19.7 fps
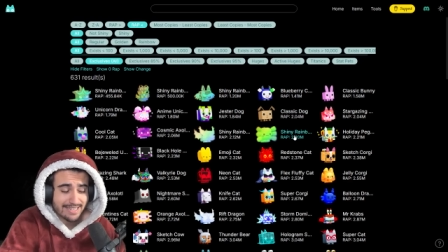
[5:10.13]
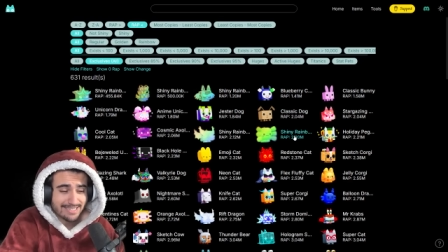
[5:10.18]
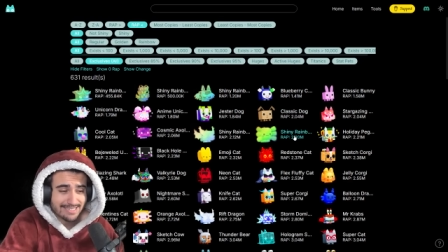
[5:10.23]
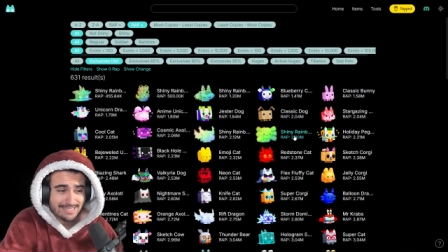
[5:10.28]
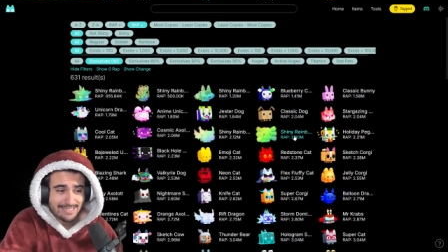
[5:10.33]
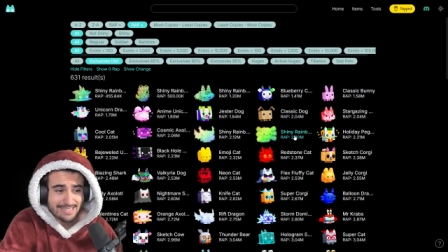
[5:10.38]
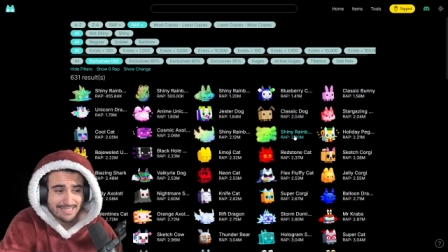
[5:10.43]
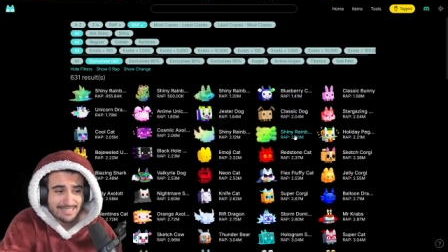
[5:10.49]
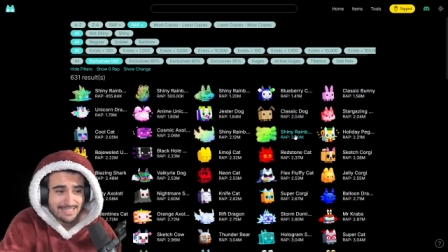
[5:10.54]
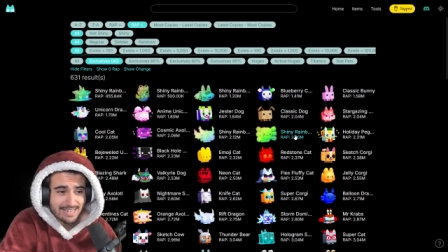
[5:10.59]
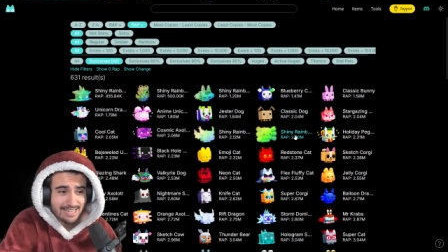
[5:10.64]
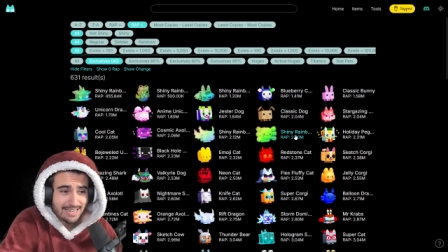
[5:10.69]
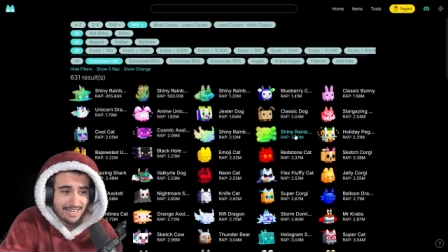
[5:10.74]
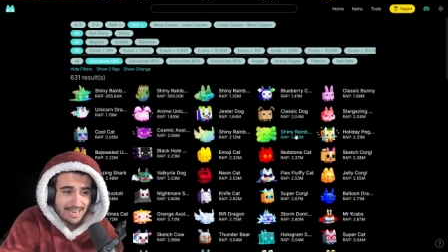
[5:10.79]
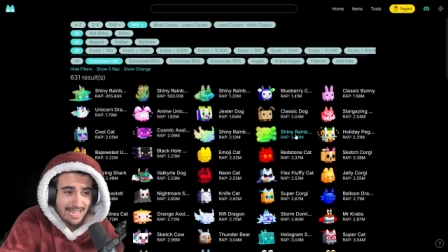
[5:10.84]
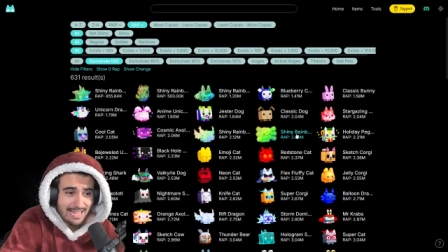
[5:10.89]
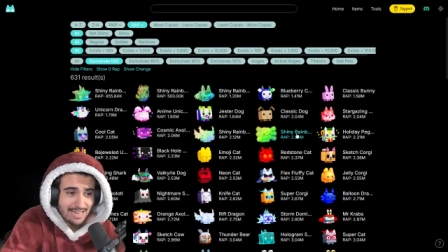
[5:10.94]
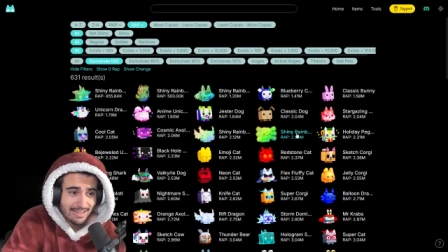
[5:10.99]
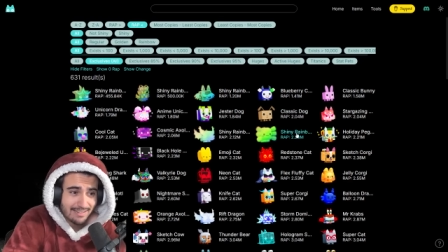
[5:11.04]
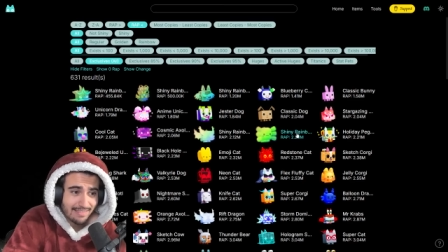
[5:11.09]
exist and
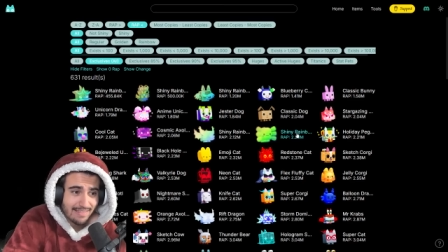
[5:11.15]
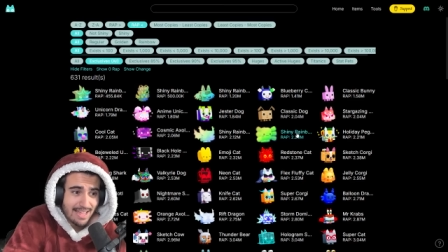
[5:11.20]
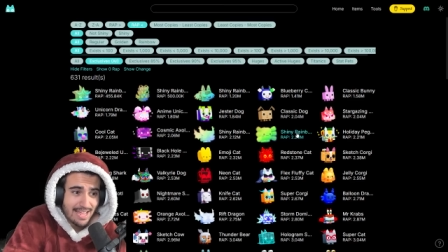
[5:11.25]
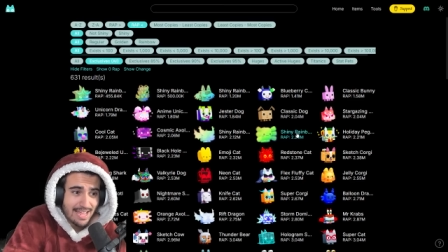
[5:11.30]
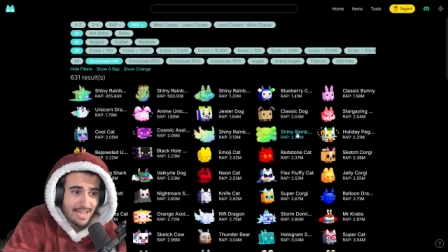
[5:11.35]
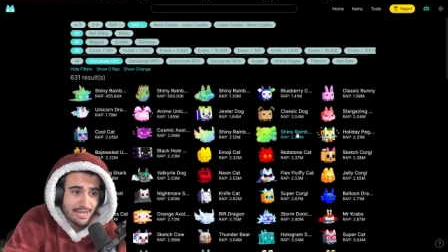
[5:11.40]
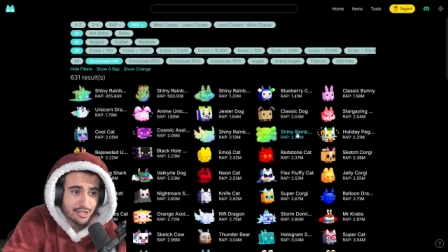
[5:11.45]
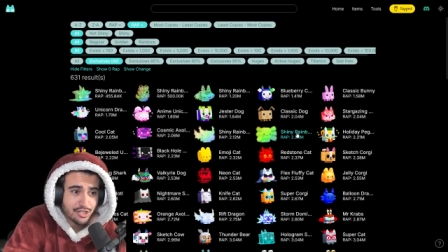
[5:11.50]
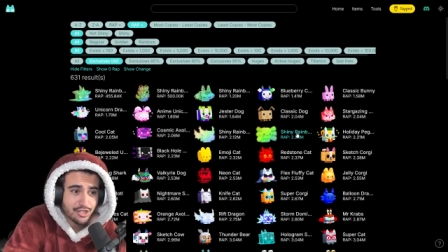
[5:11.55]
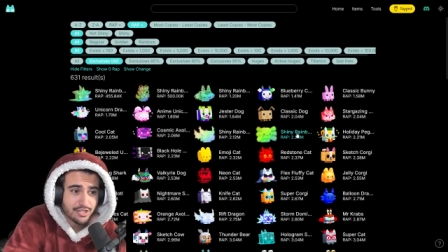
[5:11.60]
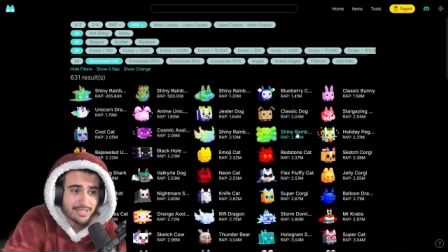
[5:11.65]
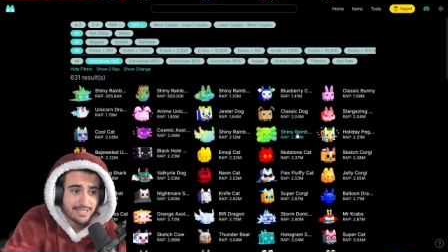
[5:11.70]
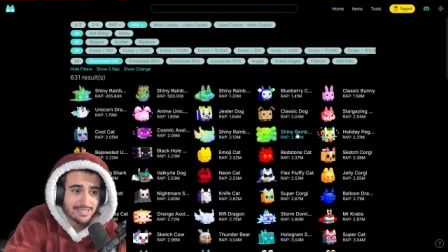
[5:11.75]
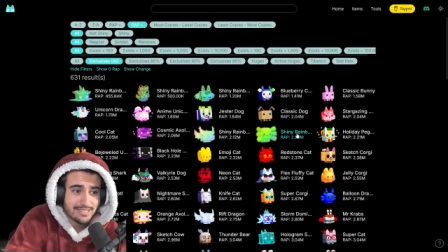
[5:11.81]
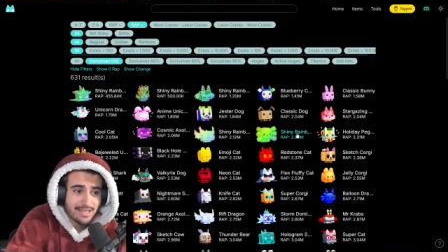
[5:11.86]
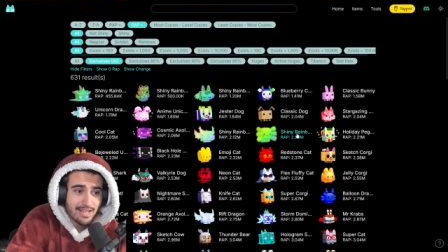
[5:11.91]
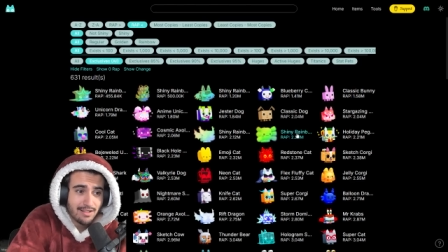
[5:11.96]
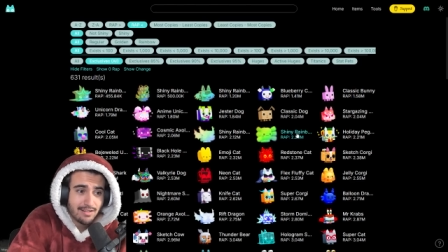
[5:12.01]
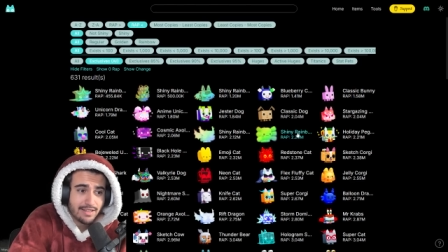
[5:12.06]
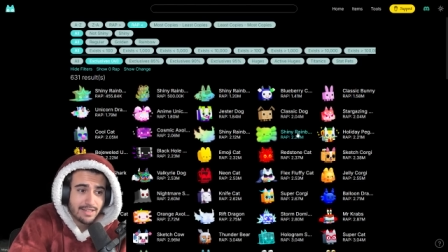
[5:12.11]
not a lot actually
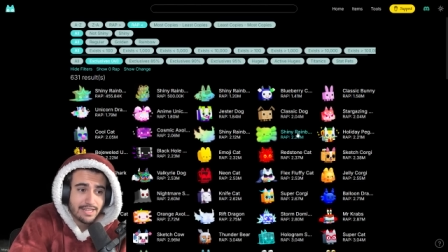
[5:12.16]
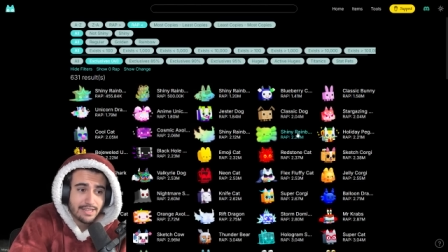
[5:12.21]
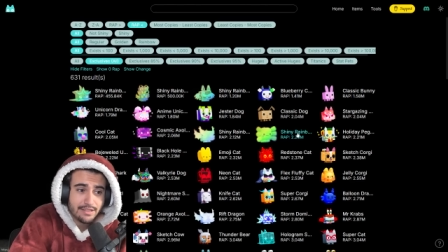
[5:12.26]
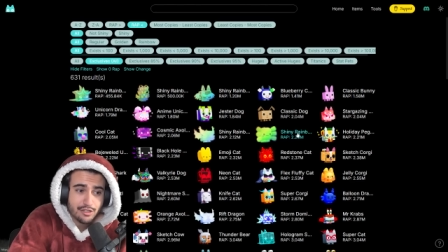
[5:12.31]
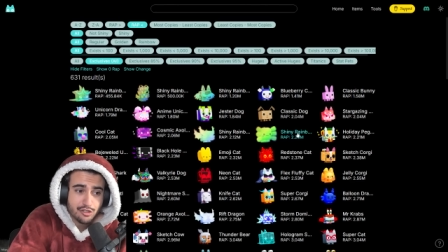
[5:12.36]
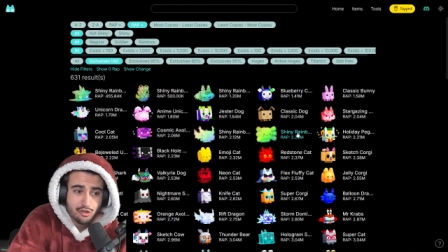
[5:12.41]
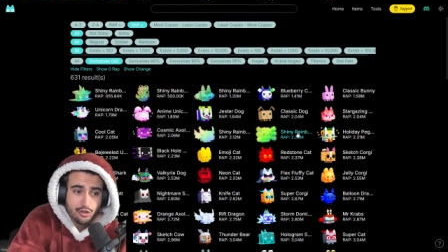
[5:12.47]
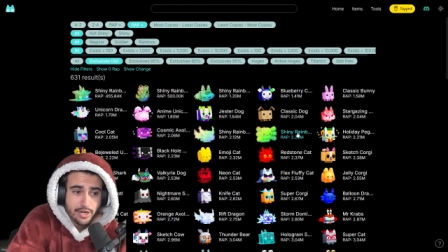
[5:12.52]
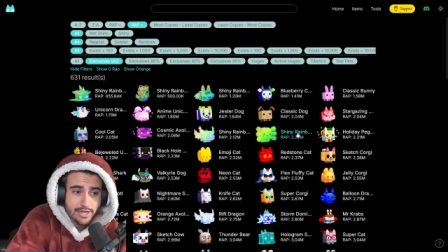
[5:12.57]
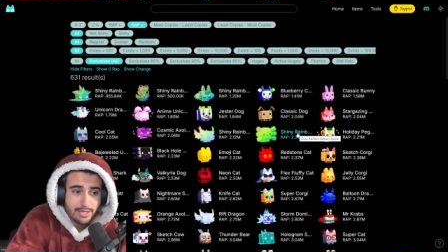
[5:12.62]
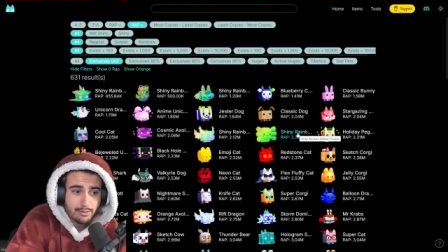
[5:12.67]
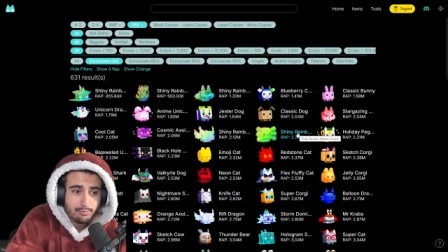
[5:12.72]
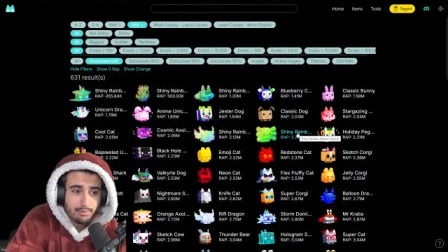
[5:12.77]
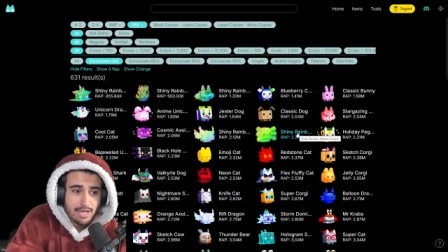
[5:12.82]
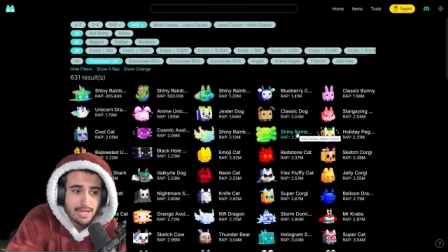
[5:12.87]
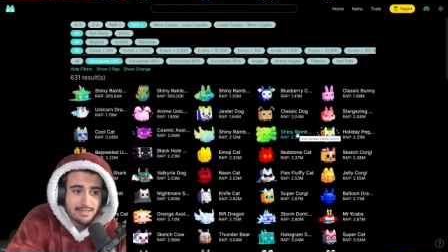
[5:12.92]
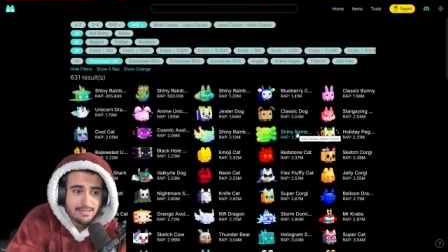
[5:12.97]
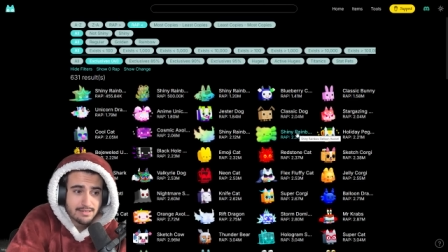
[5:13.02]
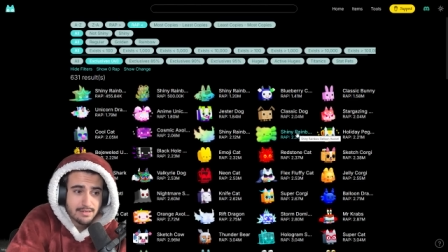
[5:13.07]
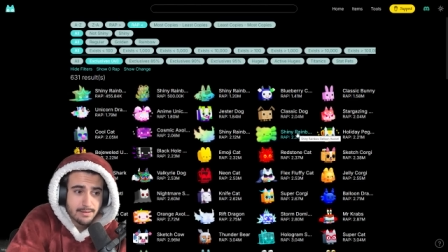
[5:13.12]
sell in the trading
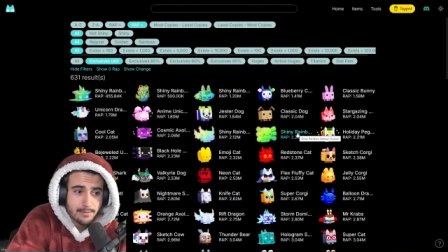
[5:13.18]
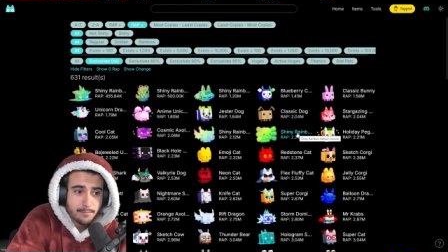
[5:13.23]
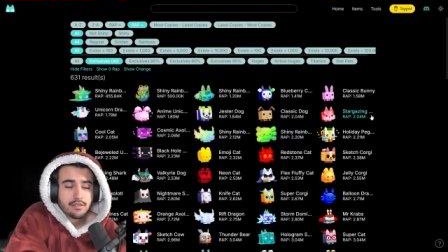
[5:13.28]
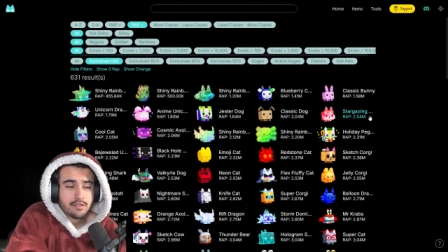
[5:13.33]
plaza.